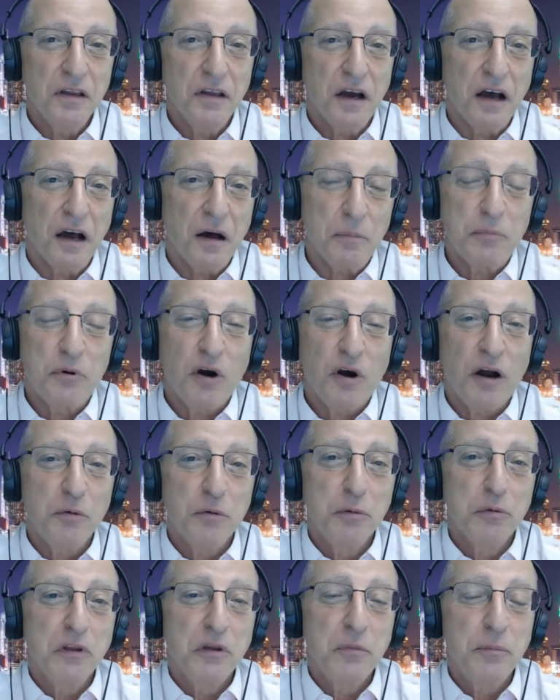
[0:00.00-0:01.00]
I'll
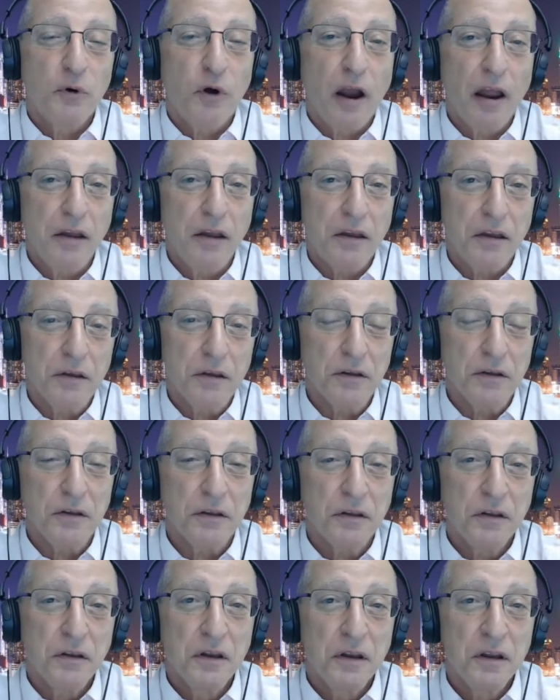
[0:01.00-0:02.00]
probably break it.
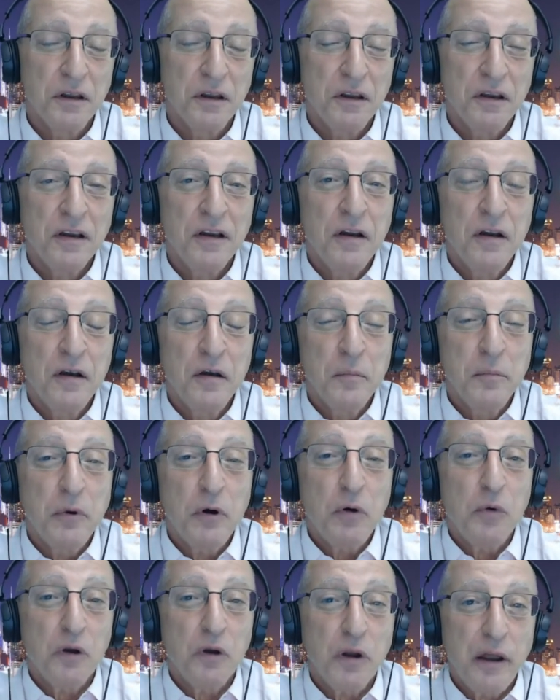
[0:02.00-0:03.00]

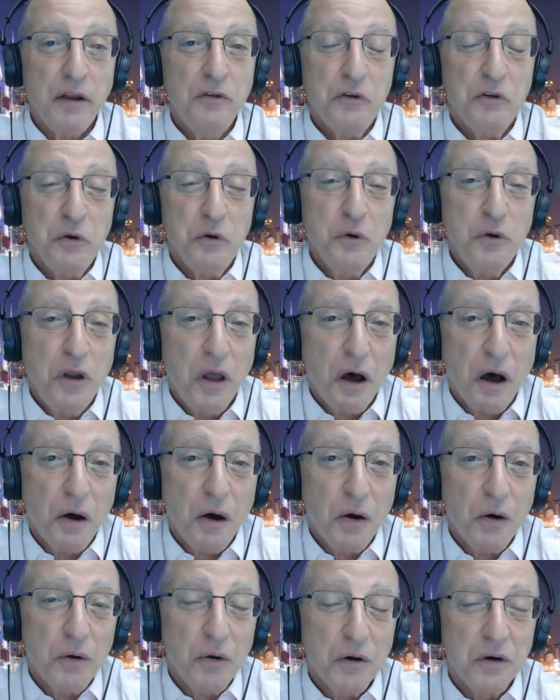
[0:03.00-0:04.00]
But what I do
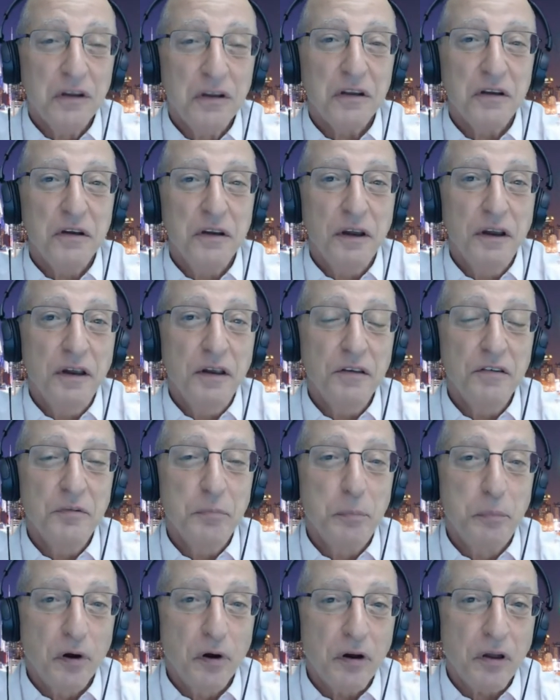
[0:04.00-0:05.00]
know
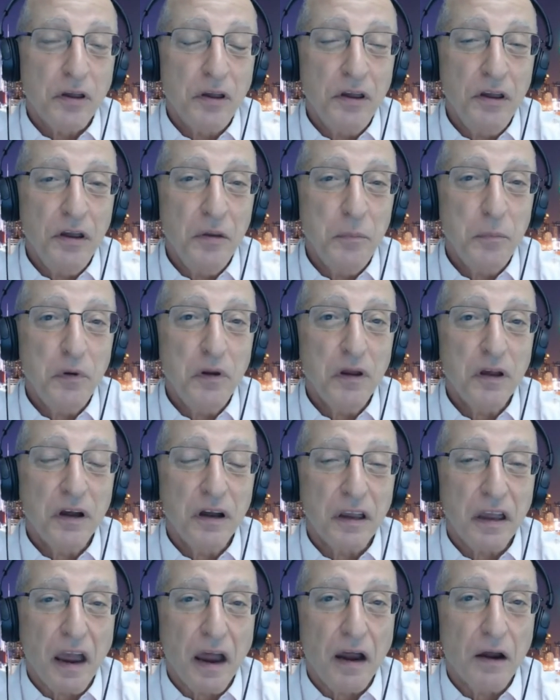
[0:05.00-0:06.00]
is bookkeeping,
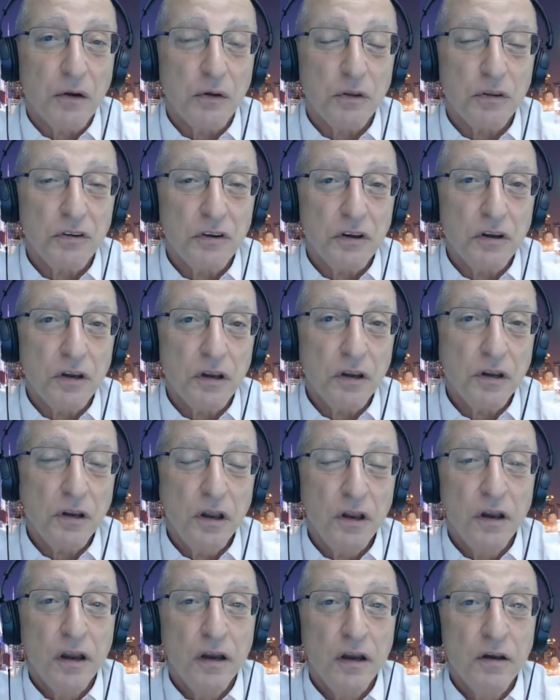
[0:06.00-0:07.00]
accounting,
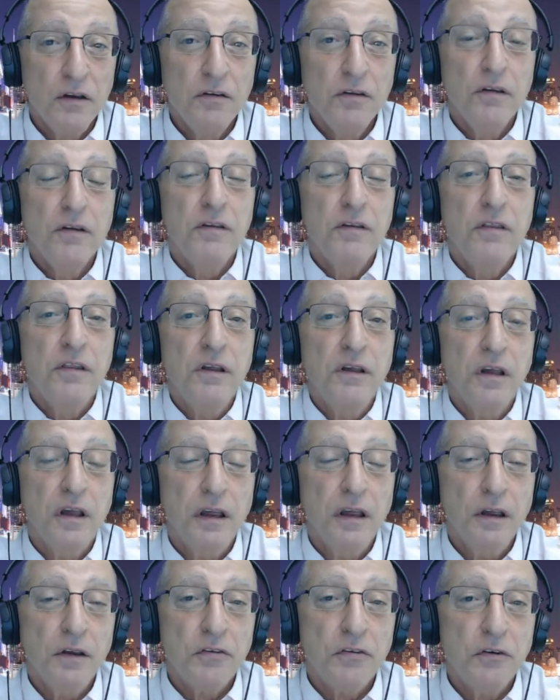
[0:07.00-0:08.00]
the
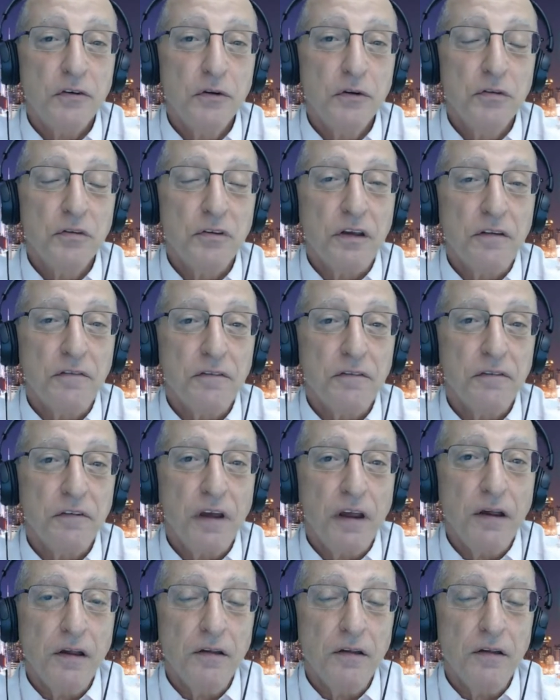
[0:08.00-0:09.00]
issues that
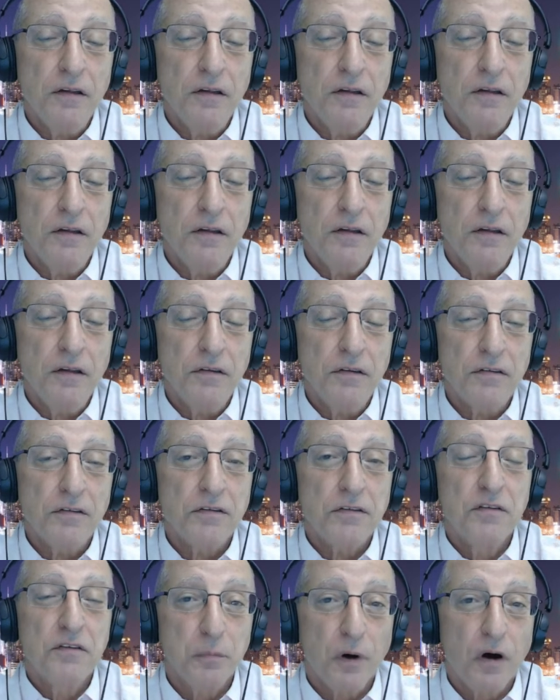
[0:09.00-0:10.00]
face
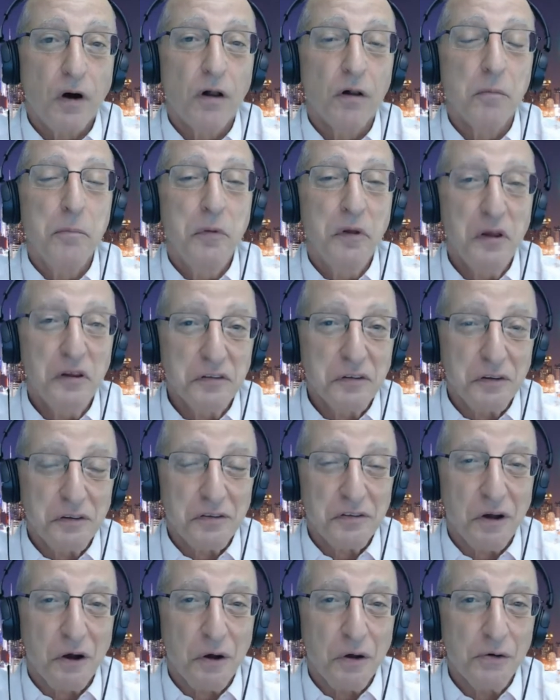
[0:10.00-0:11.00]
small business
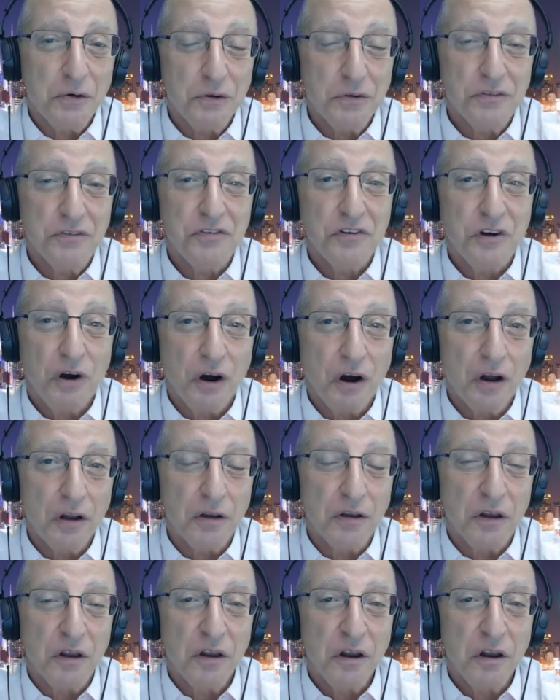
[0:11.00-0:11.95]
owners, John.